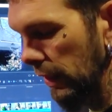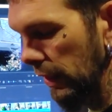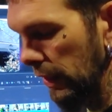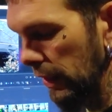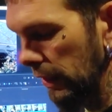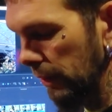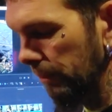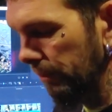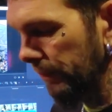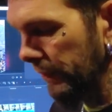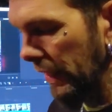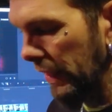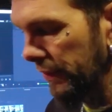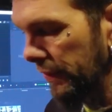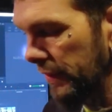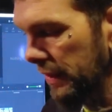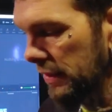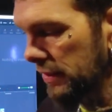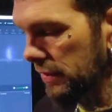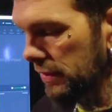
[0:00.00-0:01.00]
On
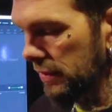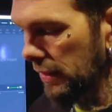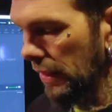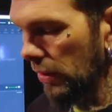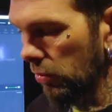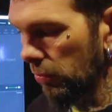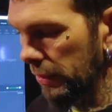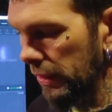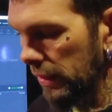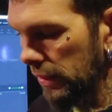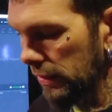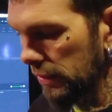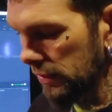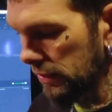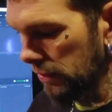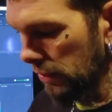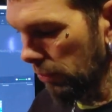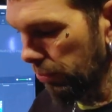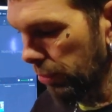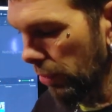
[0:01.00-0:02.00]
this helmet, this
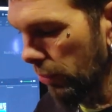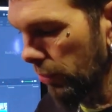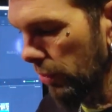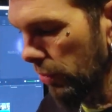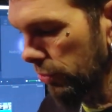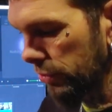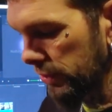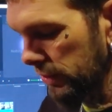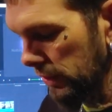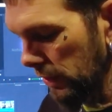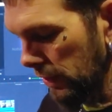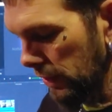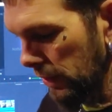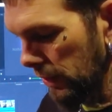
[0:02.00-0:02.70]
is a Protos.